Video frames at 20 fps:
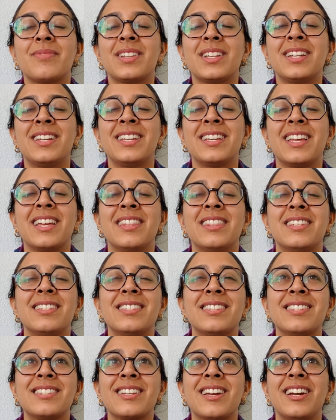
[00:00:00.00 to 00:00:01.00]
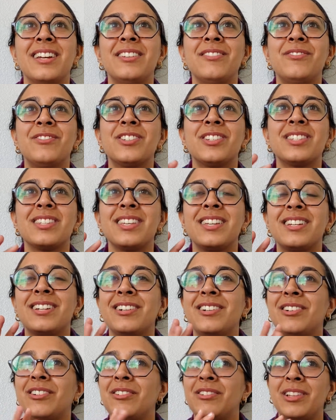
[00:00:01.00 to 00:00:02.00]
and again, this is kind of just like a
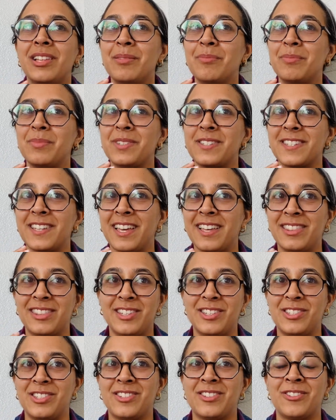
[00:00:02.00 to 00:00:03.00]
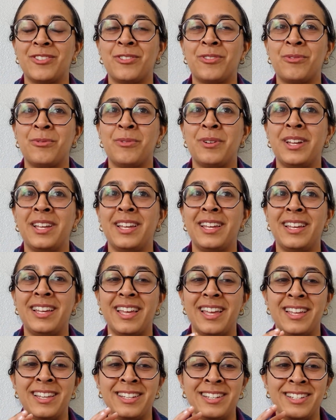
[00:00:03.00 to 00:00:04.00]
glimpse at this third way,
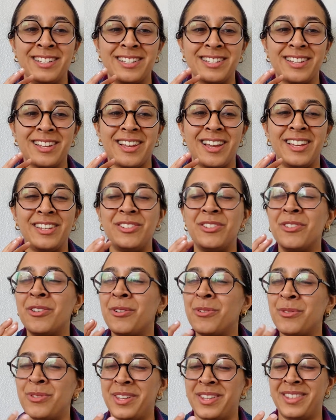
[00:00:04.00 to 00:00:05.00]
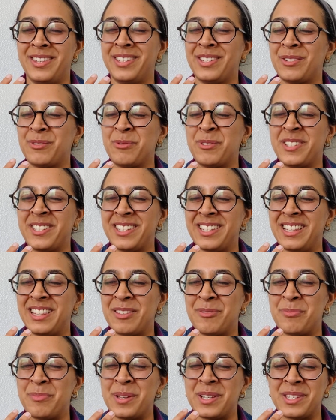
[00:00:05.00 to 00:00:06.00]
and I know that this wasn't the
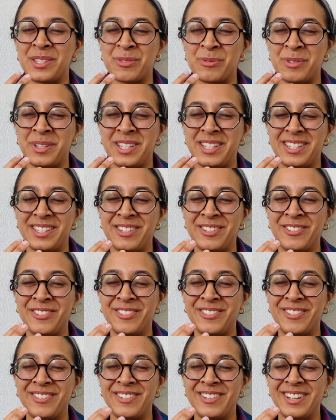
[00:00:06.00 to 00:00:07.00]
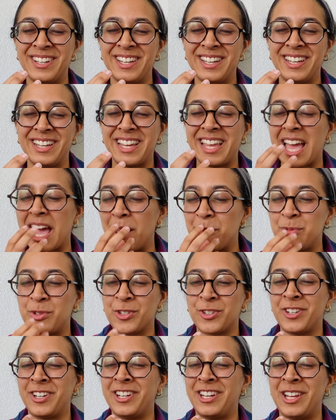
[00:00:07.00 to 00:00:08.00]
best way to
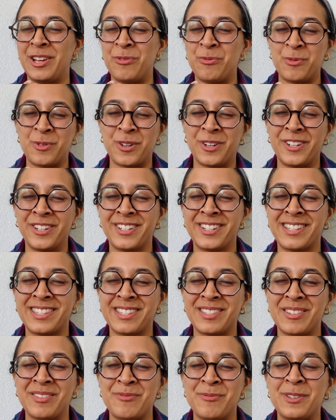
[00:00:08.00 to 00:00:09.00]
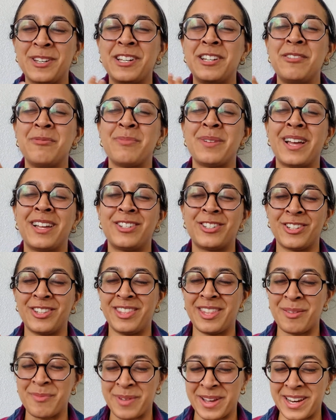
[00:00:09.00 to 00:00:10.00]
capture it in words, but I imagine
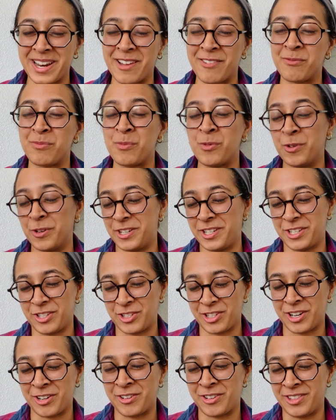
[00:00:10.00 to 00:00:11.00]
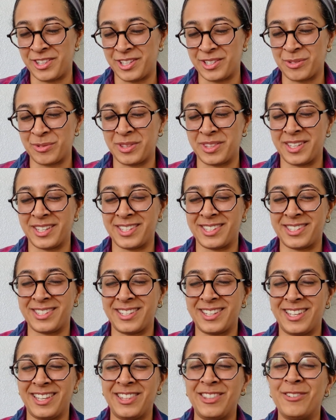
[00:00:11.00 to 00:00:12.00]
they might have more to share on this with us
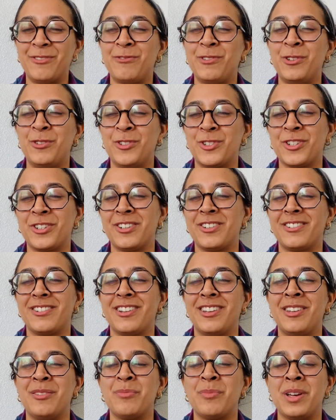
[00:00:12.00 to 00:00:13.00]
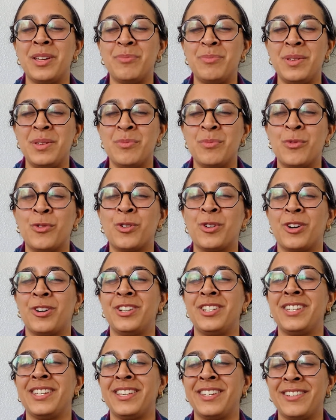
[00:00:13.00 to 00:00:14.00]
in the future, and it might be more
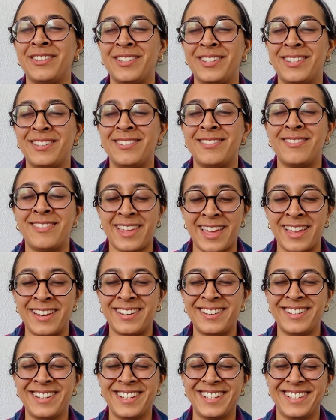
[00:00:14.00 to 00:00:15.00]
articulate then.